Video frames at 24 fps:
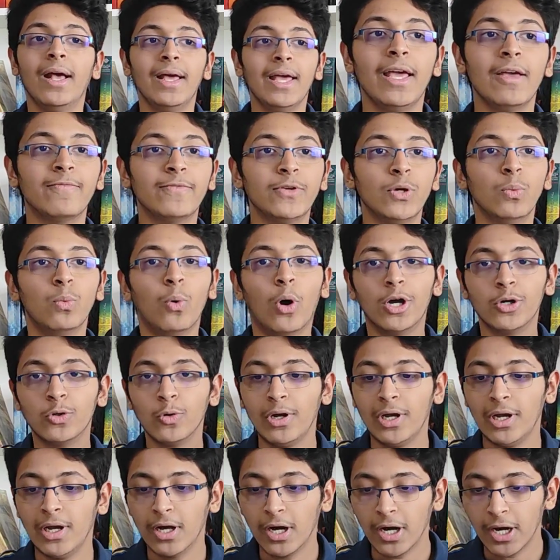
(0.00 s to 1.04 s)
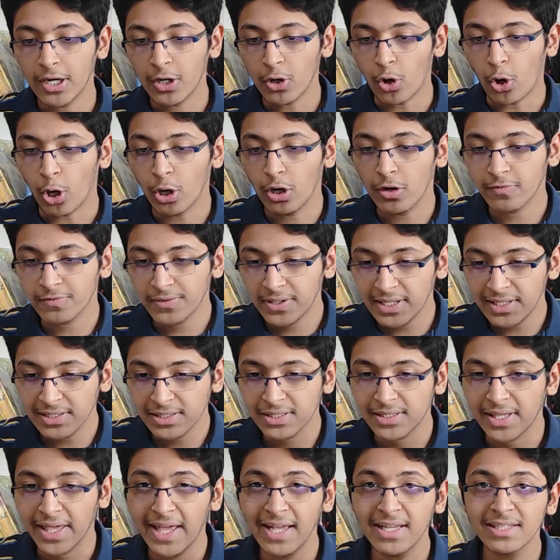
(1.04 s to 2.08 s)
If you want to learn all of
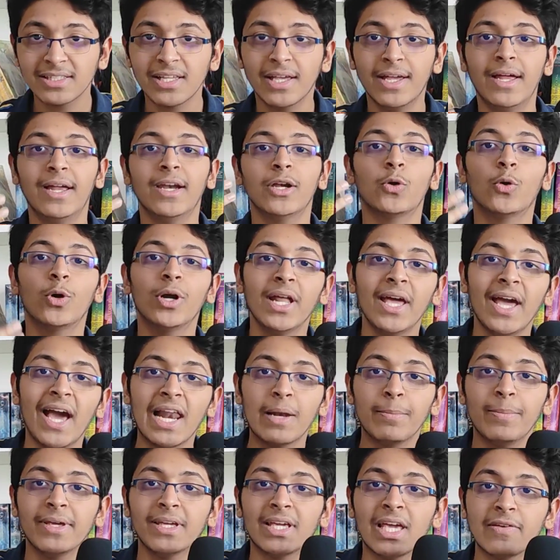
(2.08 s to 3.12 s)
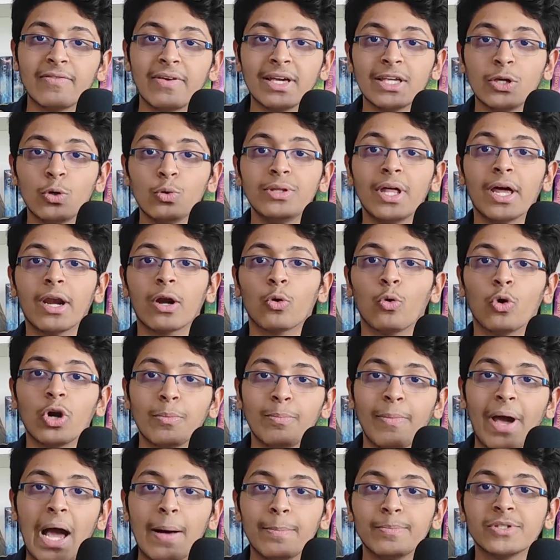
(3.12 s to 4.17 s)
these things, today I'll be giving you the
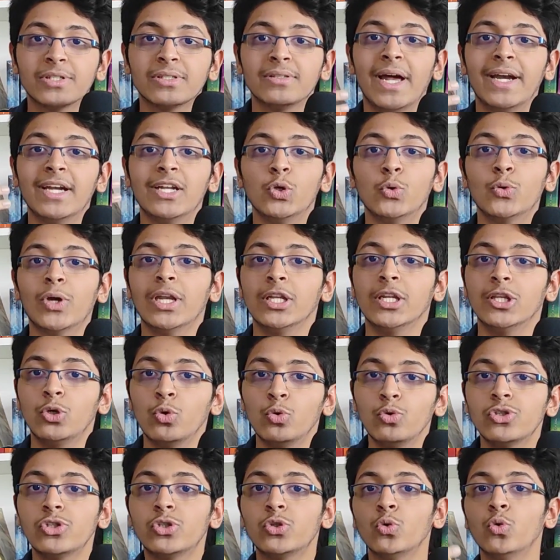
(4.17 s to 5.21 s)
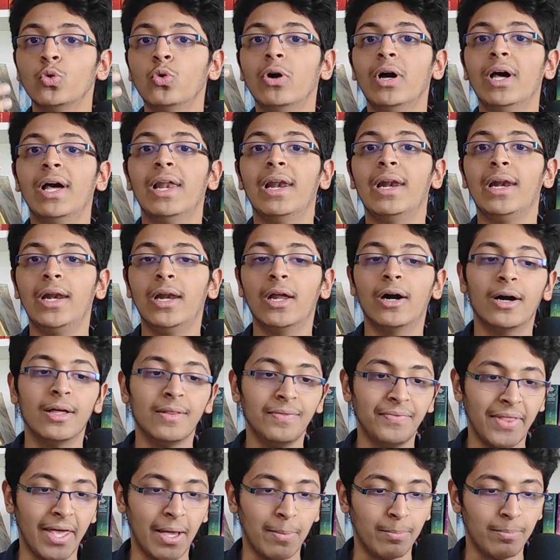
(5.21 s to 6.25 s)
roadmaps that you can use to
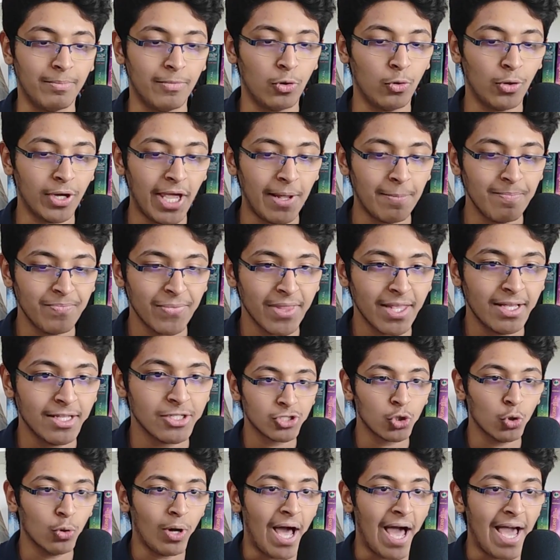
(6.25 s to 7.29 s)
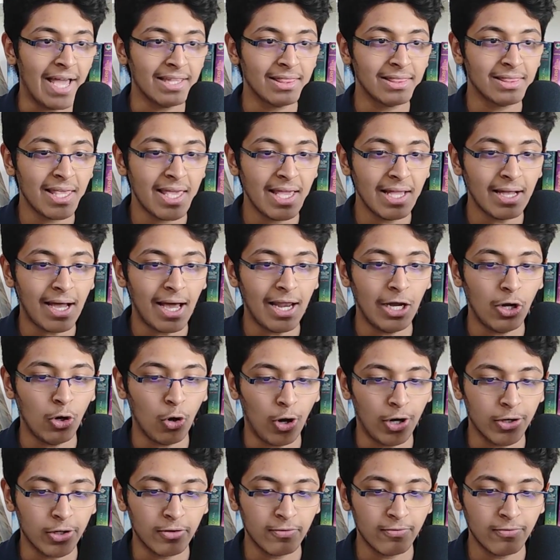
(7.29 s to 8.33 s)
learn them, okay? So I think a
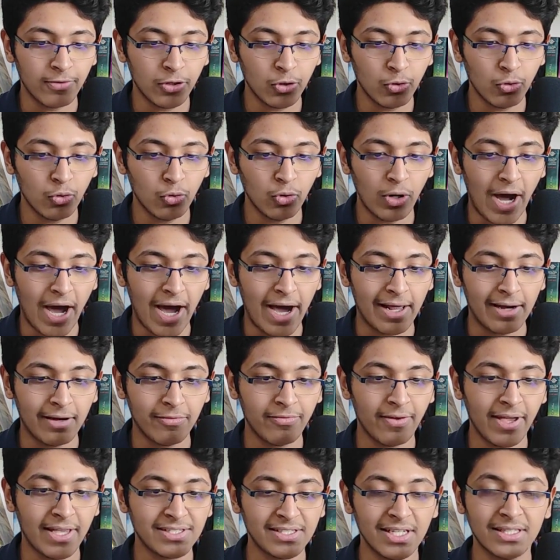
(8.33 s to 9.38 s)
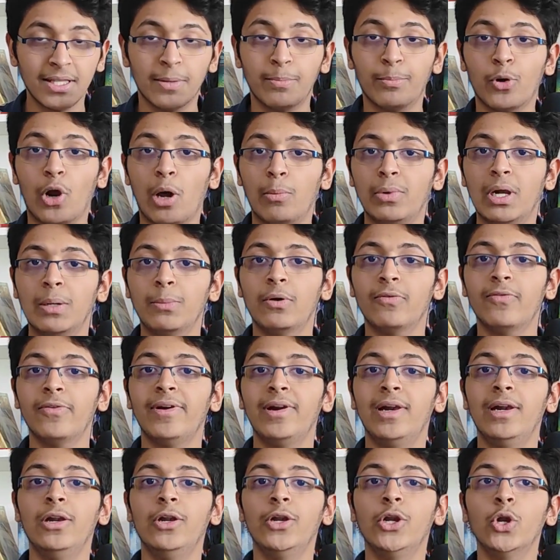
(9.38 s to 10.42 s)
lot of you are facing the problem of
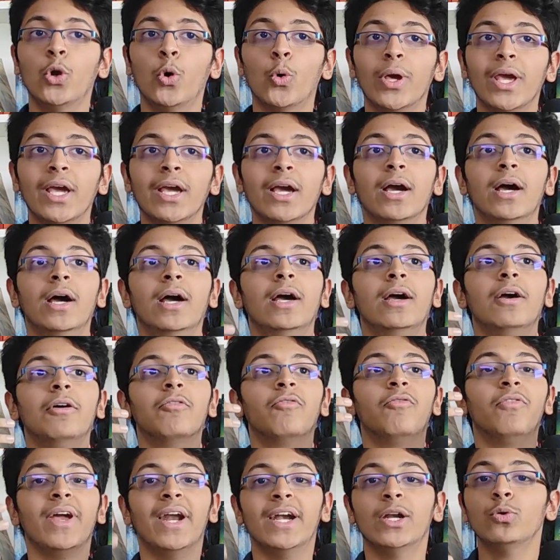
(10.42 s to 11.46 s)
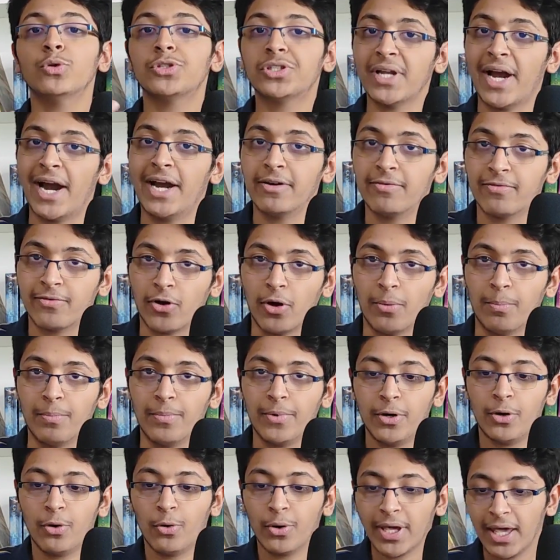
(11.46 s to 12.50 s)
knowing where to start from,
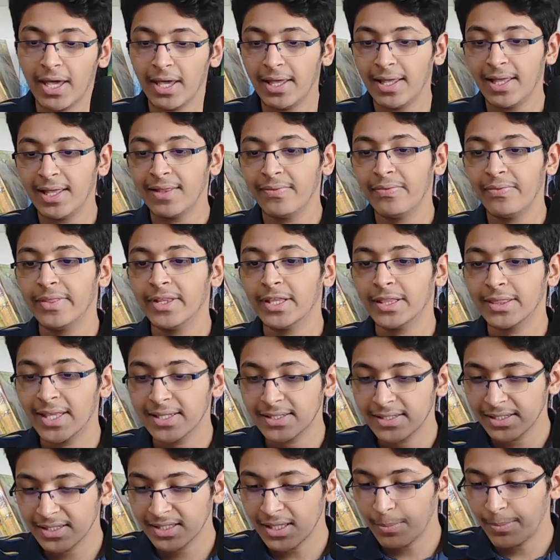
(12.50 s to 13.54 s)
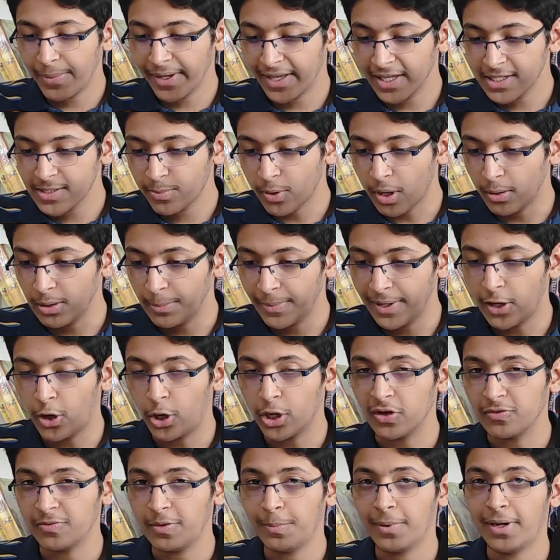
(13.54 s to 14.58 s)
okay? This is the biggest problem a
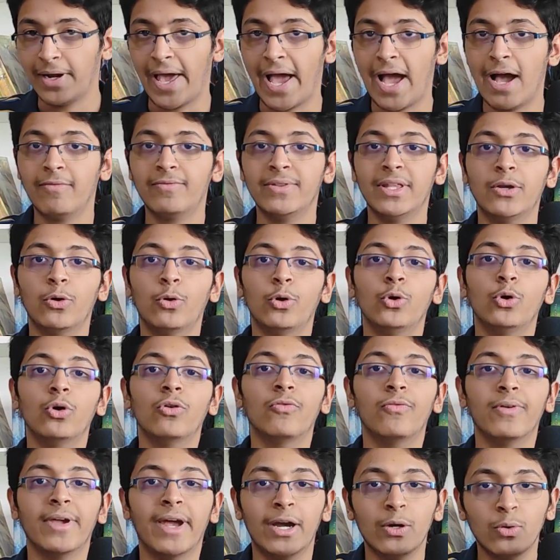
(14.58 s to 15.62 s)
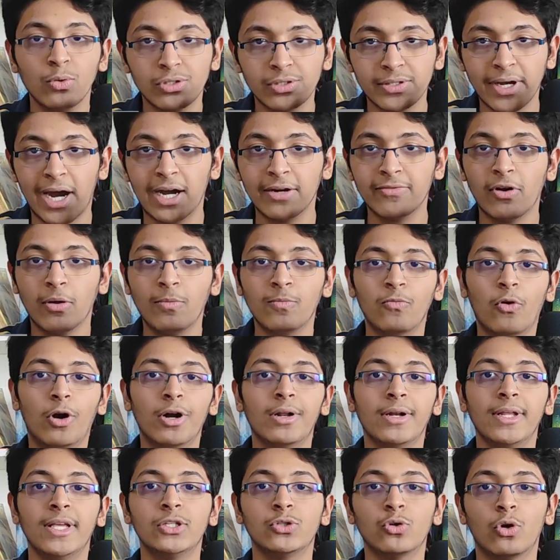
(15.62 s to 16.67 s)
lot of people have. They don't know where to start from,
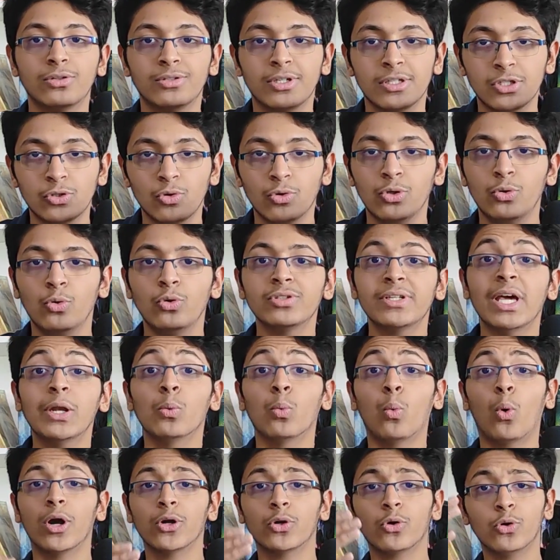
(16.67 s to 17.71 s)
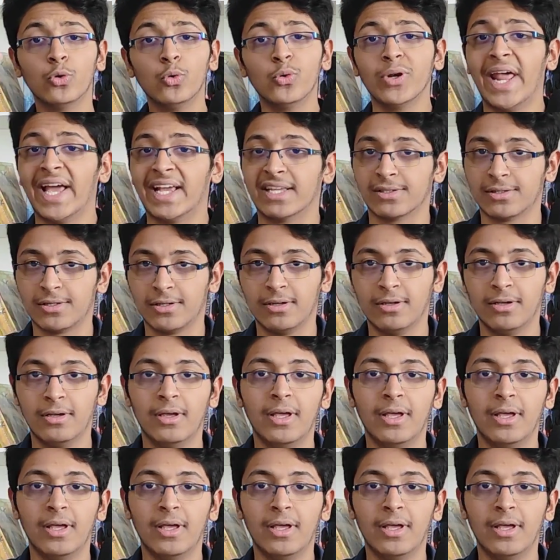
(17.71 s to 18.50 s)
what resources to use and what to do next.